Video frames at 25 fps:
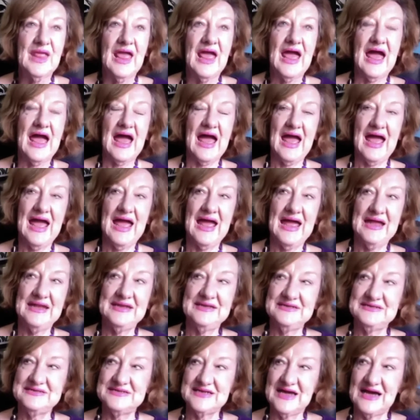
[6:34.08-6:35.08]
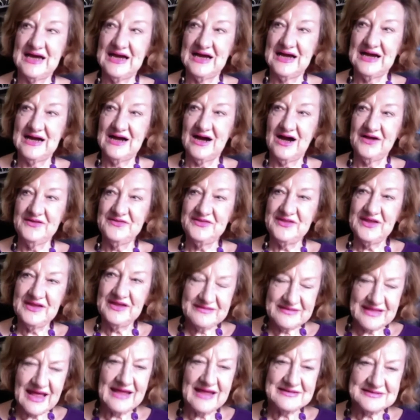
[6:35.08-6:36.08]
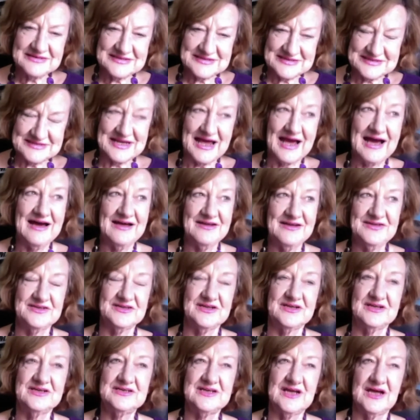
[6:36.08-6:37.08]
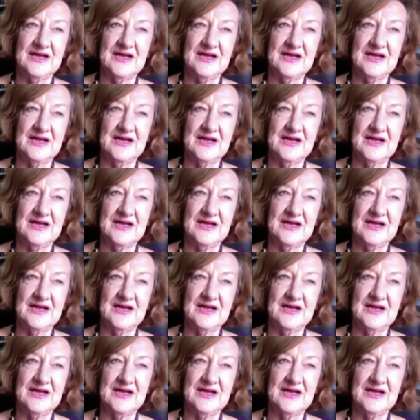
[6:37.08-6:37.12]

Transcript: And I think that started it.